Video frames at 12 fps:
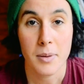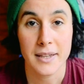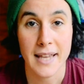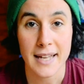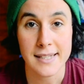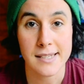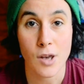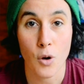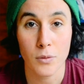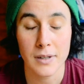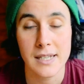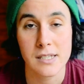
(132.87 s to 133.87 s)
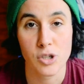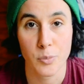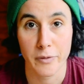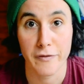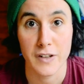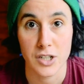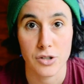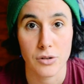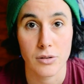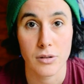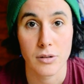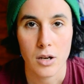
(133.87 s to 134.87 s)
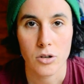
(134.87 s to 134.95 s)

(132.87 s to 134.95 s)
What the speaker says: but that's only superficial.